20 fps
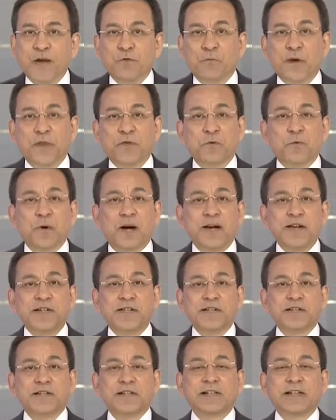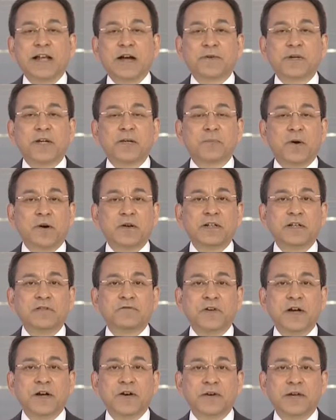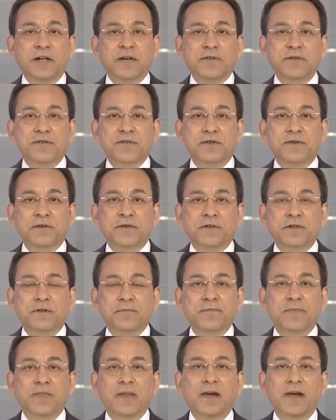Weatherwise, it's cloudy, partly fair here in Tokyo.